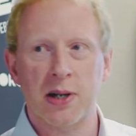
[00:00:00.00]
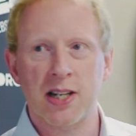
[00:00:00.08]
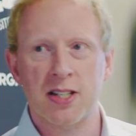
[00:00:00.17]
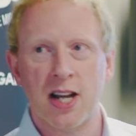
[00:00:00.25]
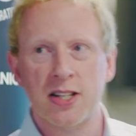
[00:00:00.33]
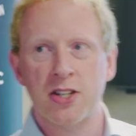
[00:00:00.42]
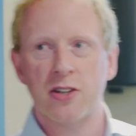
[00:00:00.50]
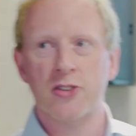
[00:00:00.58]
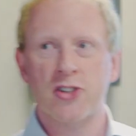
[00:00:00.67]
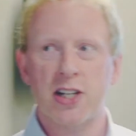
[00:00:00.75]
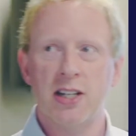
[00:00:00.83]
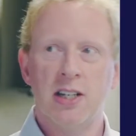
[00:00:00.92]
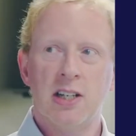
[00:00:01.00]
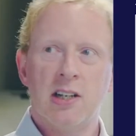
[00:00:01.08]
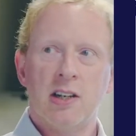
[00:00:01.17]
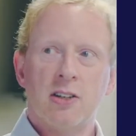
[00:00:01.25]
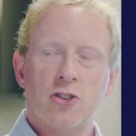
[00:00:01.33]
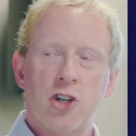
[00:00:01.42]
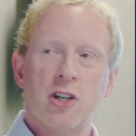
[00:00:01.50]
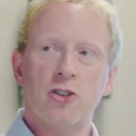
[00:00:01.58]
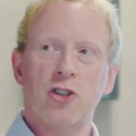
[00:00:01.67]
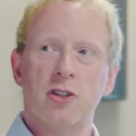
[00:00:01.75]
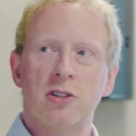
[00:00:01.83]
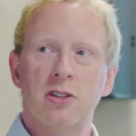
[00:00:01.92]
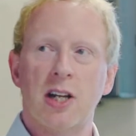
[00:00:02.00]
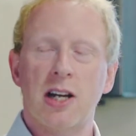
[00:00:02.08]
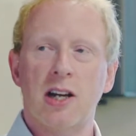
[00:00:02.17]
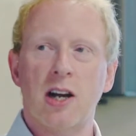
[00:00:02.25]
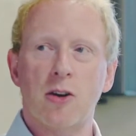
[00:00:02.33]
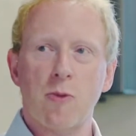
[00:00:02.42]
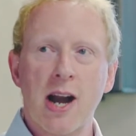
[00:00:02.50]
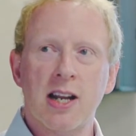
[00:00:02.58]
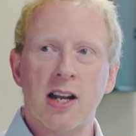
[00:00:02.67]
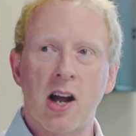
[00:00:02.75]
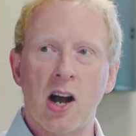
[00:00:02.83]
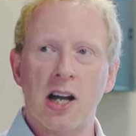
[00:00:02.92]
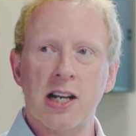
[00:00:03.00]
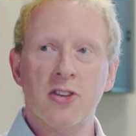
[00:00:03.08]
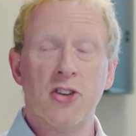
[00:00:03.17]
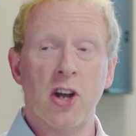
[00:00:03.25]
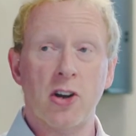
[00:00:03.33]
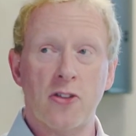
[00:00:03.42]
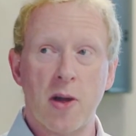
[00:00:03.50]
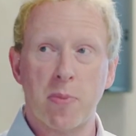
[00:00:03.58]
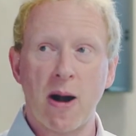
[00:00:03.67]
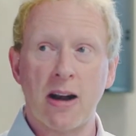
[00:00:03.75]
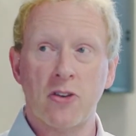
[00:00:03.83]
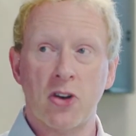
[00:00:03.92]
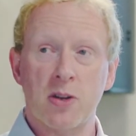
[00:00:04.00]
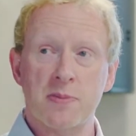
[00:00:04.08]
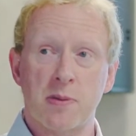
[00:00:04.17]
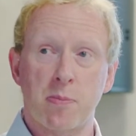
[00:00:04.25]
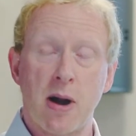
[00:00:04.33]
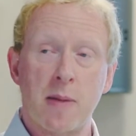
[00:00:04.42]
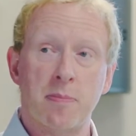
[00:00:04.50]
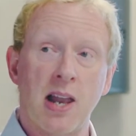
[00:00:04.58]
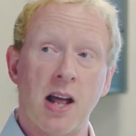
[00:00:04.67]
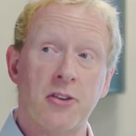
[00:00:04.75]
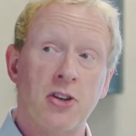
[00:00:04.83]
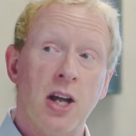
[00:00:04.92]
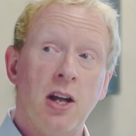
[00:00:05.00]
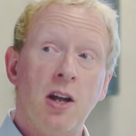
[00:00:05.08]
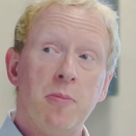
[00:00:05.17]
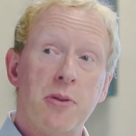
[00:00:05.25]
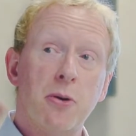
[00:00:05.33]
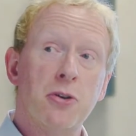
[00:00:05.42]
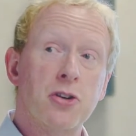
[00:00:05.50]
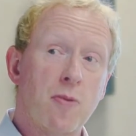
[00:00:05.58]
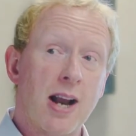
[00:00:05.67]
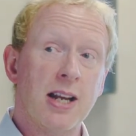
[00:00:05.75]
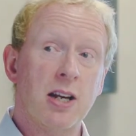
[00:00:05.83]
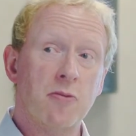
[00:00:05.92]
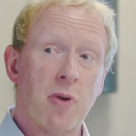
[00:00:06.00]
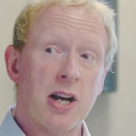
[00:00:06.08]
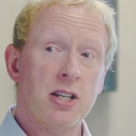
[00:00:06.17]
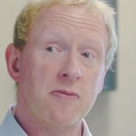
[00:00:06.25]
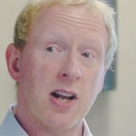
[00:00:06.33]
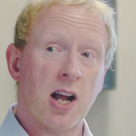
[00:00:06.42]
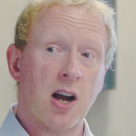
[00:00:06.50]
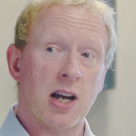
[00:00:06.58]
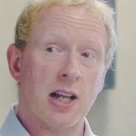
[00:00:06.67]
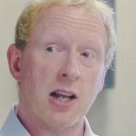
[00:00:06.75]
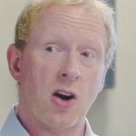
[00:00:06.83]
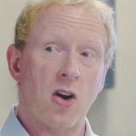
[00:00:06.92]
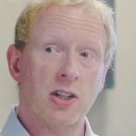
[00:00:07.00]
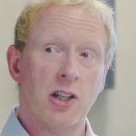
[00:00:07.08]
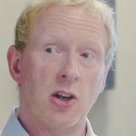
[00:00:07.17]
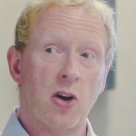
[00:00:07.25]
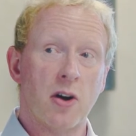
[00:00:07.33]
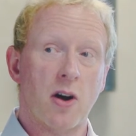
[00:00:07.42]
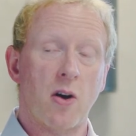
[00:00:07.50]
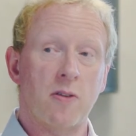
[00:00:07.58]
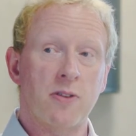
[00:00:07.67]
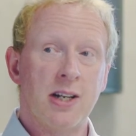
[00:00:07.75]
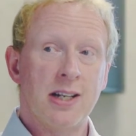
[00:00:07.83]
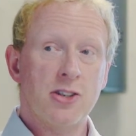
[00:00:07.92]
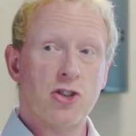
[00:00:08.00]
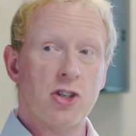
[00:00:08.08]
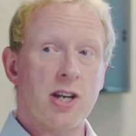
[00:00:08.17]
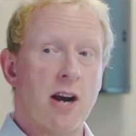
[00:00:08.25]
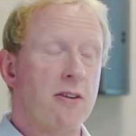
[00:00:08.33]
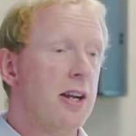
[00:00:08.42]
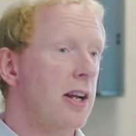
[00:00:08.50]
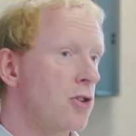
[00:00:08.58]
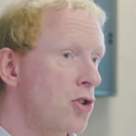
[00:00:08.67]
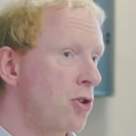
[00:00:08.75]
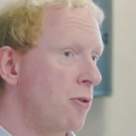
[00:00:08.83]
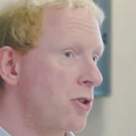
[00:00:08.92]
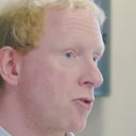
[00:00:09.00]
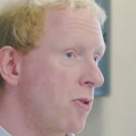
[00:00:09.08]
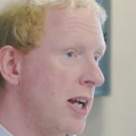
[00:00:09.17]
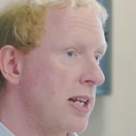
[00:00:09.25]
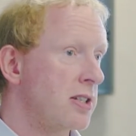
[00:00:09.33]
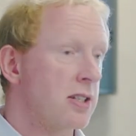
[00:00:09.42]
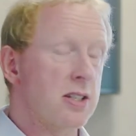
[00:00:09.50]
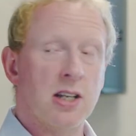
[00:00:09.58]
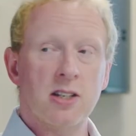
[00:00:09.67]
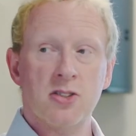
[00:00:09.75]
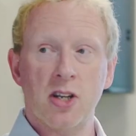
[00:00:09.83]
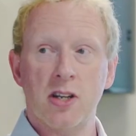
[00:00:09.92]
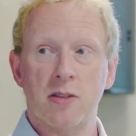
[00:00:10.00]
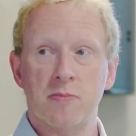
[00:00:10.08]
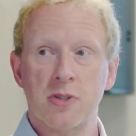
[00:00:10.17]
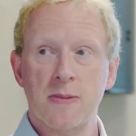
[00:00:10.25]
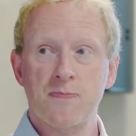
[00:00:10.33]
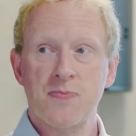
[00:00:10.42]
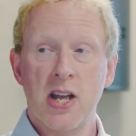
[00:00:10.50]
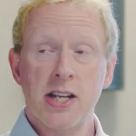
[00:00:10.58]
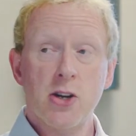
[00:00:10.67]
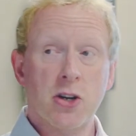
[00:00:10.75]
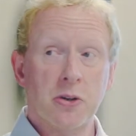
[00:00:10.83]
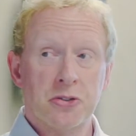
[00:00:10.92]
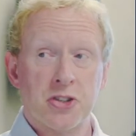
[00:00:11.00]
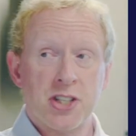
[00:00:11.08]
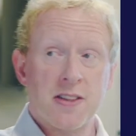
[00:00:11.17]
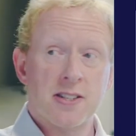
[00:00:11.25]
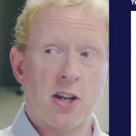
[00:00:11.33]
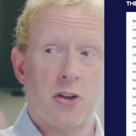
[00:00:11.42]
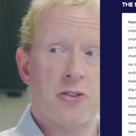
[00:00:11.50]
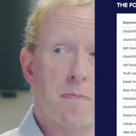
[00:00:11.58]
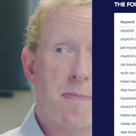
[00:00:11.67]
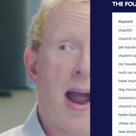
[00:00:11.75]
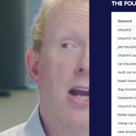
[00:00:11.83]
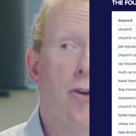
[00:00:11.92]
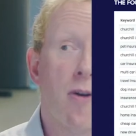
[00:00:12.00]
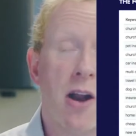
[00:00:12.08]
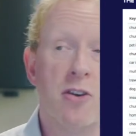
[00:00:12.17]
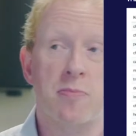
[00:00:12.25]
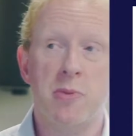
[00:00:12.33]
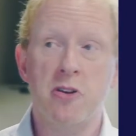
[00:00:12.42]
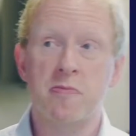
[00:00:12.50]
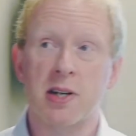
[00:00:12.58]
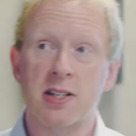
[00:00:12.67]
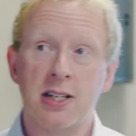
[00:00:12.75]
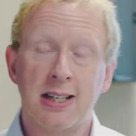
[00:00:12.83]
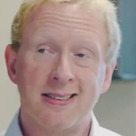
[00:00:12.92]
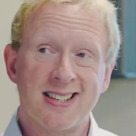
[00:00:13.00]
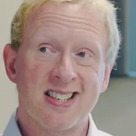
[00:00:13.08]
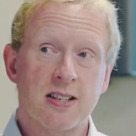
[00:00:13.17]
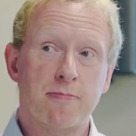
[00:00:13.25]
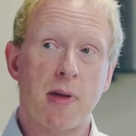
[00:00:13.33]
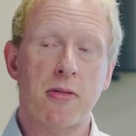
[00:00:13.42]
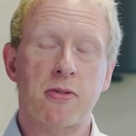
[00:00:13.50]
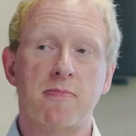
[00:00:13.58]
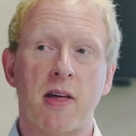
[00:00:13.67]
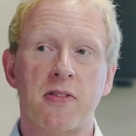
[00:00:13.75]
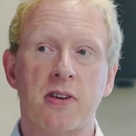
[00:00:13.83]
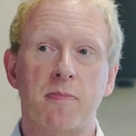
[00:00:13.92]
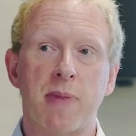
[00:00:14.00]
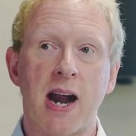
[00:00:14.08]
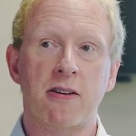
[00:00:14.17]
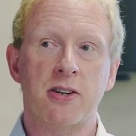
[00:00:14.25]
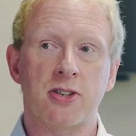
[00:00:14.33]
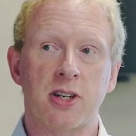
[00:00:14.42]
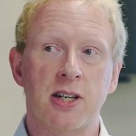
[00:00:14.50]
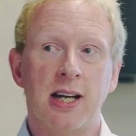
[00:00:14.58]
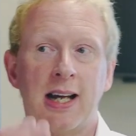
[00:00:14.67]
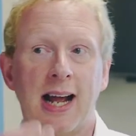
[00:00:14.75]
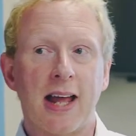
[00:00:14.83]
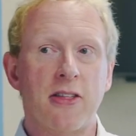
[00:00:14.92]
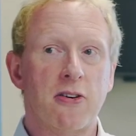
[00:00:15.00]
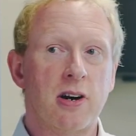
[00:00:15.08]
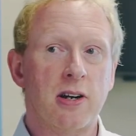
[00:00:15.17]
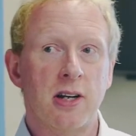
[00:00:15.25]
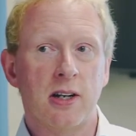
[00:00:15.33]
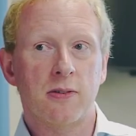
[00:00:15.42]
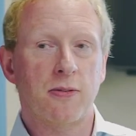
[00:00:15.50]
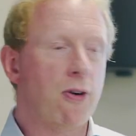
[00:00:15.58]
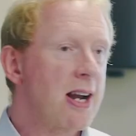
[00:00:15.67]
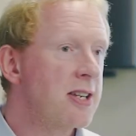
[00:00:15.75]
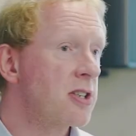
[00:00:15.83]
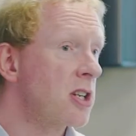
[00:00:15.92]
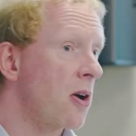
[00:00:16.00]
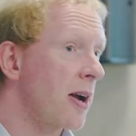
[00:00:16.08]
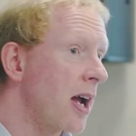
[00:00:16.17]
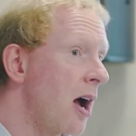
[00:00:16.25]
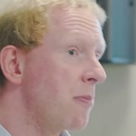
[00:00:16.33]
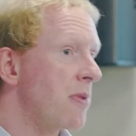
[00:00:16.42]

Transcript: because as you can see, Churchill are ranking highly, certainly on their brand terms and brand plus, but they're also ranking relatively highly on a lot of generic insurance-related terms. You can also see there's lots of background movement. This is a month-to-month comparison, and there are phrases going up,